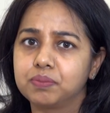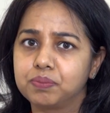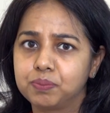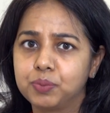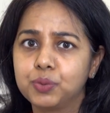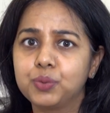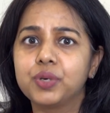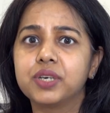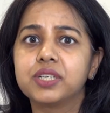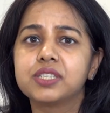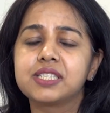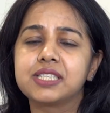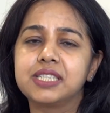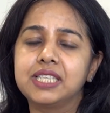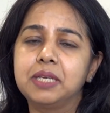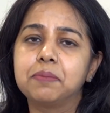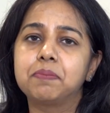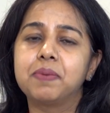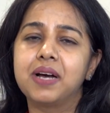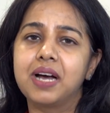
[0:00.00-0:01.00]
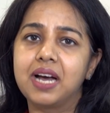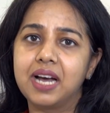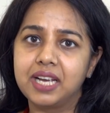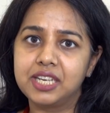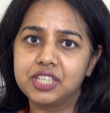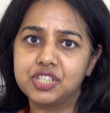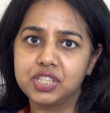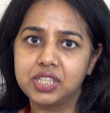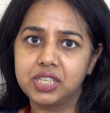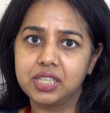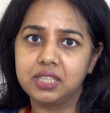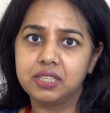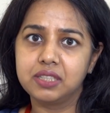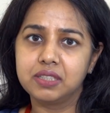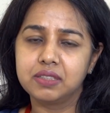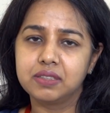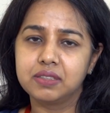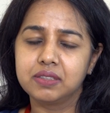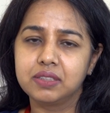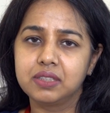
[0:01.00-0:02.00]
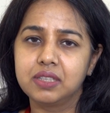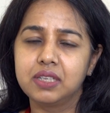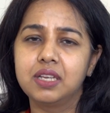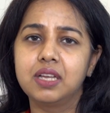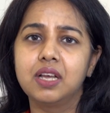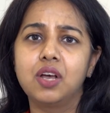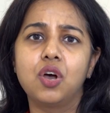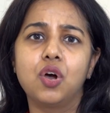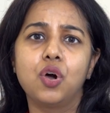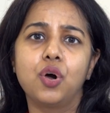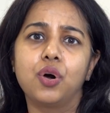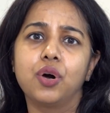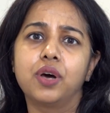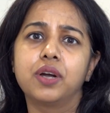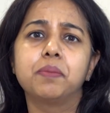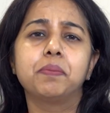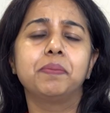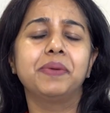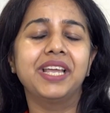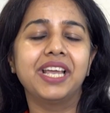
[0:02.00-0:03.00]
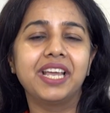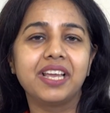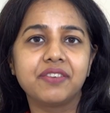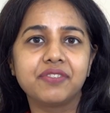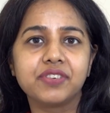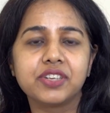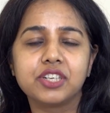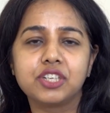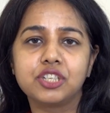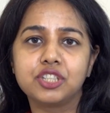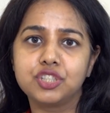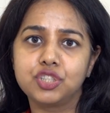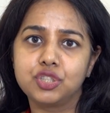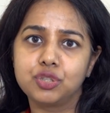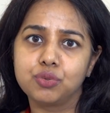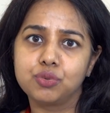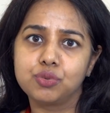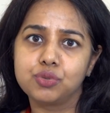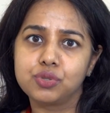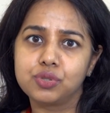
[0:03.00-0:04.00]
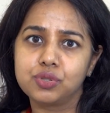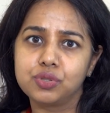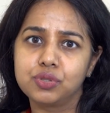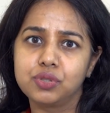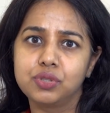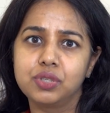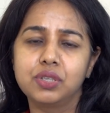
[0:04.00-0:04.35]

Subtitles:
poor sleep hygiene, or behavioral issues,